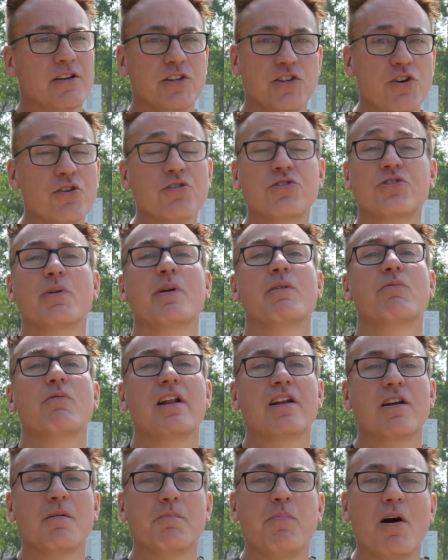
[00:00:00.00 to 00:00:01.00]
Usually we
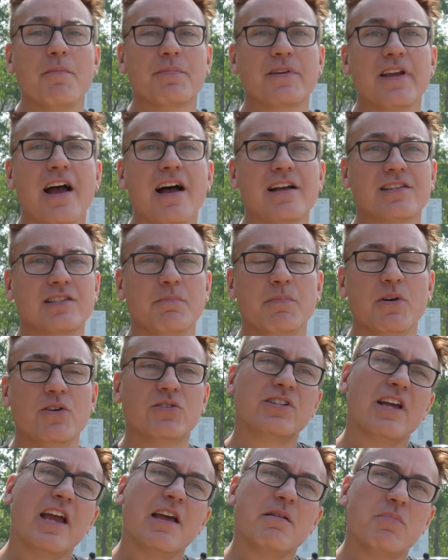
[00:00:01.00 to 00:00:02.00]
run it on pump gas and
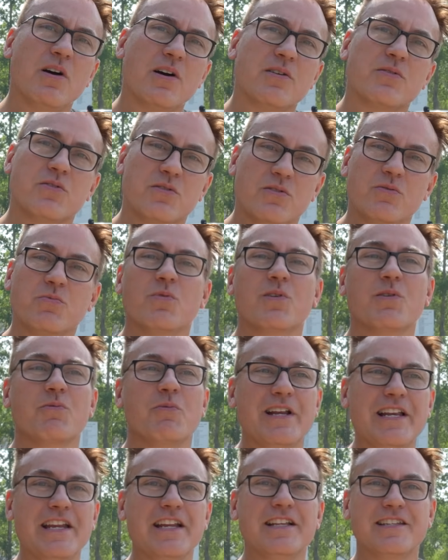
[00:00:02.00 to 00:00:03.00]
boost stain, but we're,
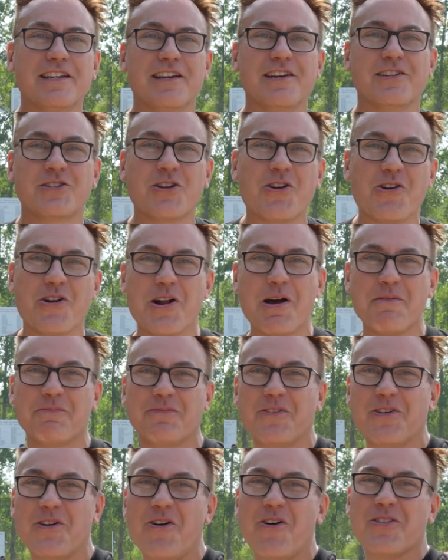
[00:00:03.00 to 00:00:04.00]
we need to turn it up
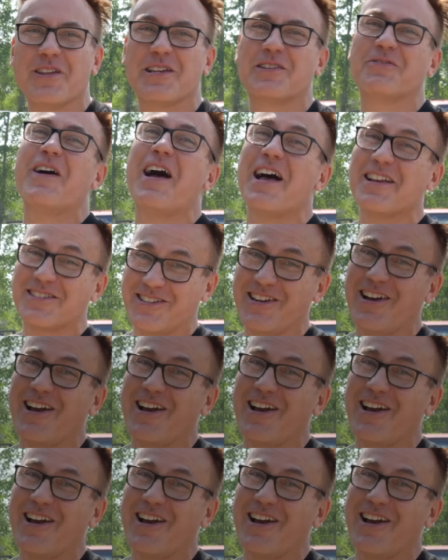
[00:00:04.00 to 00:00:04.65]
for all these fast